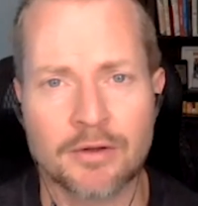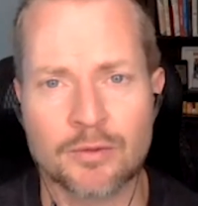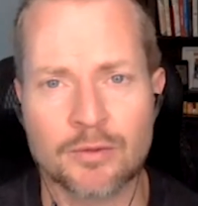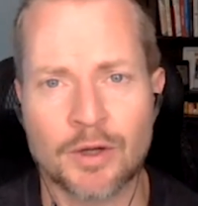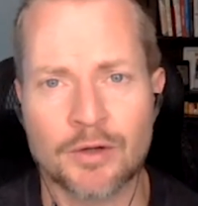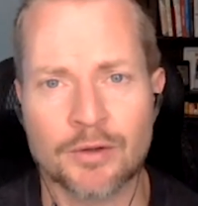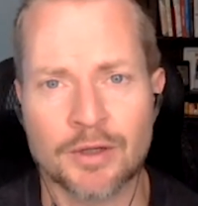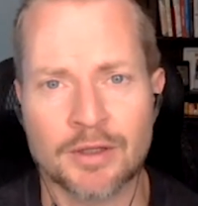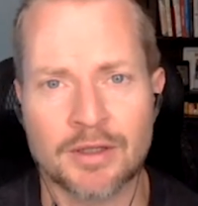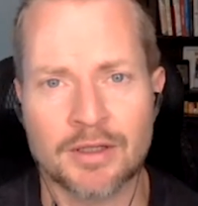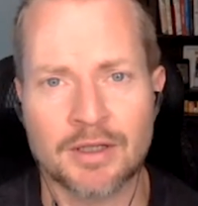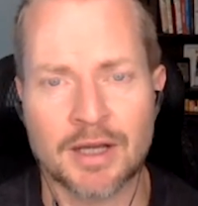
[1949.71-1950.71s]
those wondering
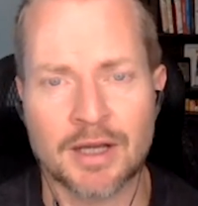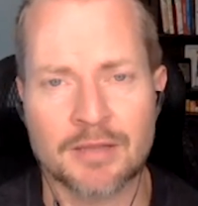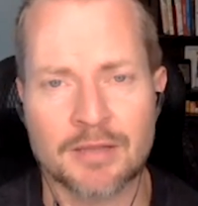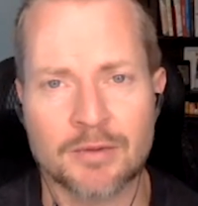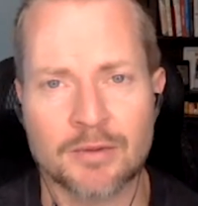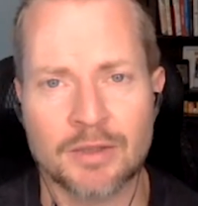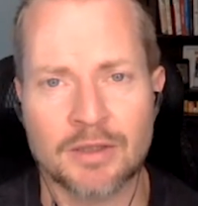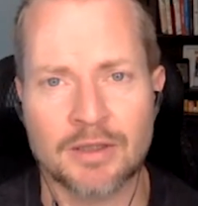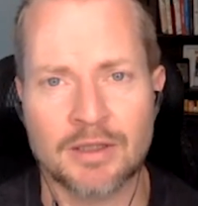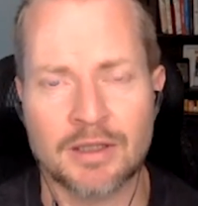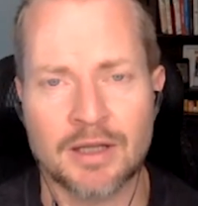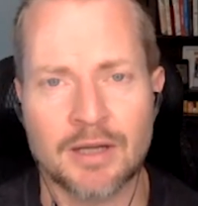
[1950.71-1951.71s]
the connection between
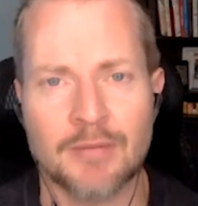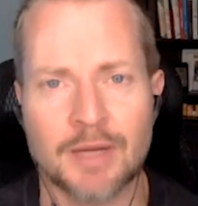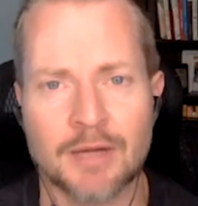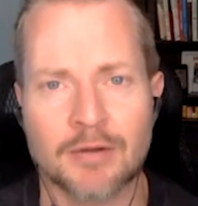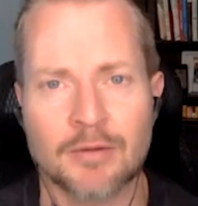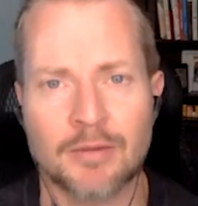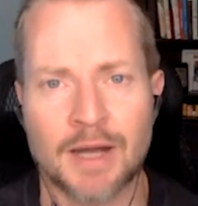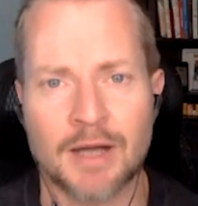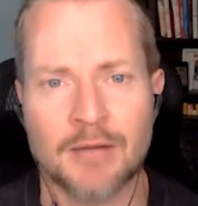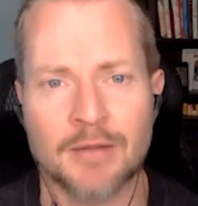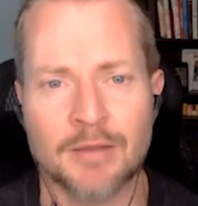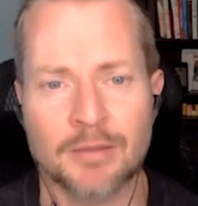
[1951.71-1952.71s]
the gut
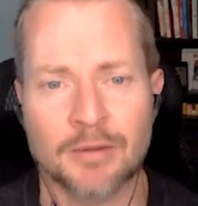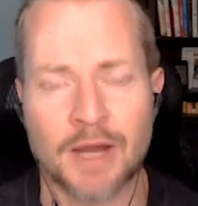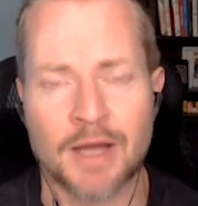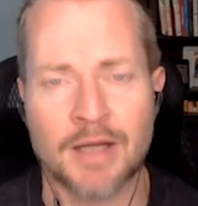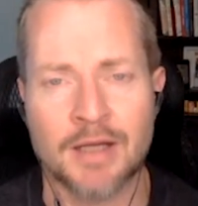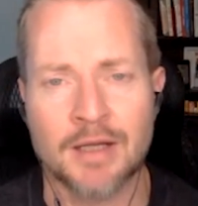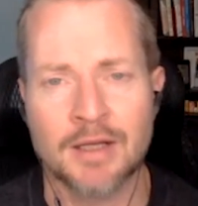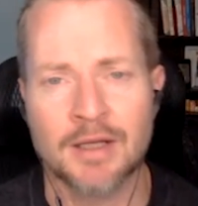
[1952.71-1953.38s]
microbiome and the brain,